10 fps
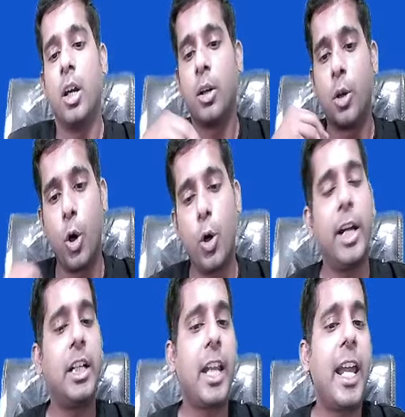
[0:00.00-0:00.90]
Go
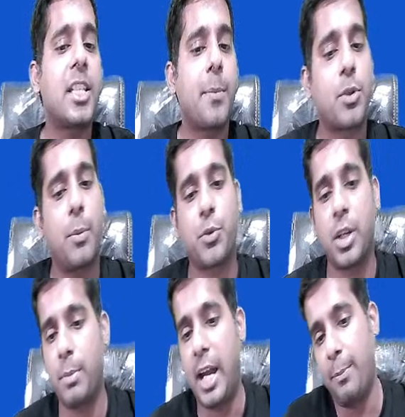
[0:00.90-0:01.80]
and take
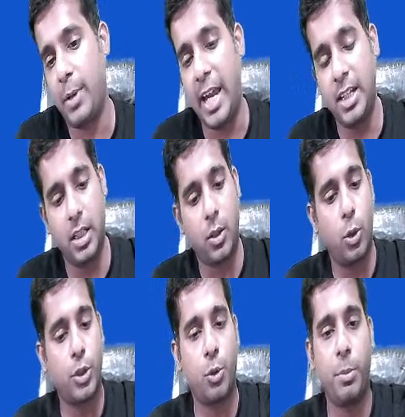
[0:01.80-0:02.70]
subscription by applying the
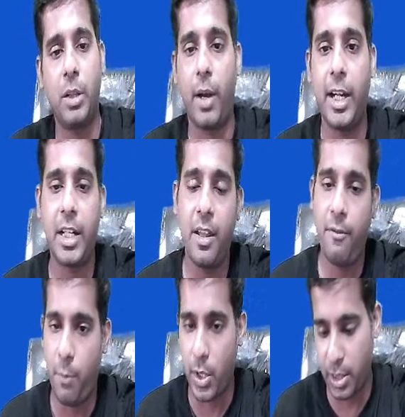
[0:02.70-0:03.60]
code Sumeet YT
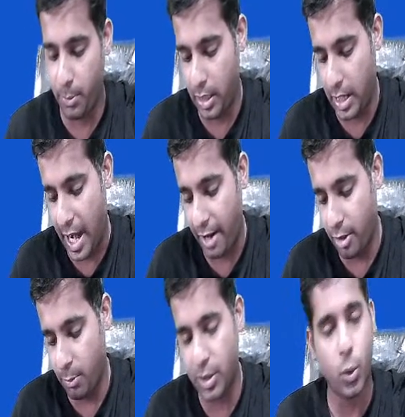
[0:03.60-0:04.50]
if possible. I
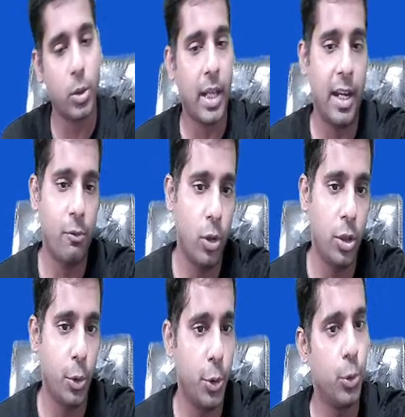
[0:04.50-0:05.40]
will be so thankful
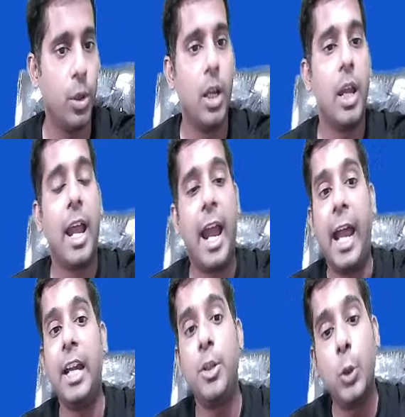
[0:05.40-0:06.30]
to you,
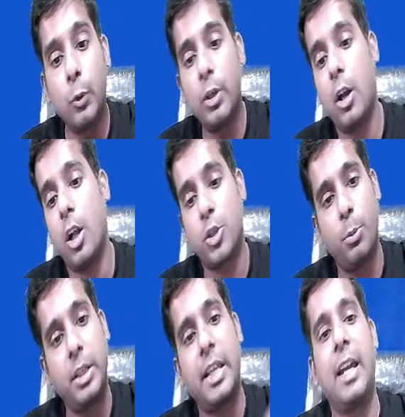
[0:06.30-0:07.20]
and you will also
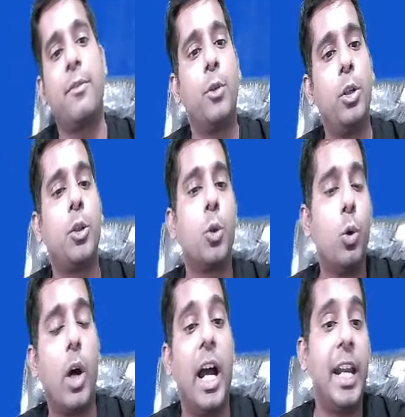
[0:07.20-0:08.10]
be thankful
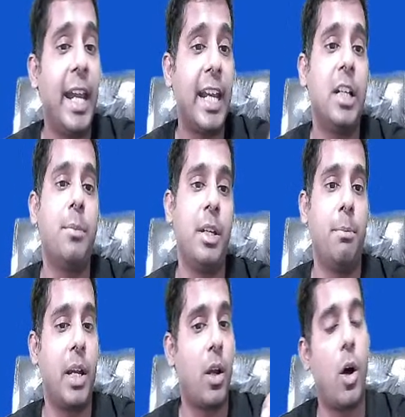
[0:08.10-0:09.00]
to Unacademy
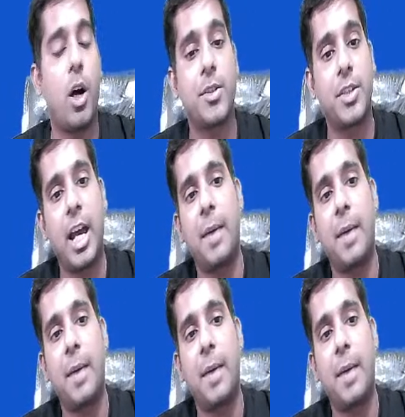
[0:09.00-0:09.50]
because they are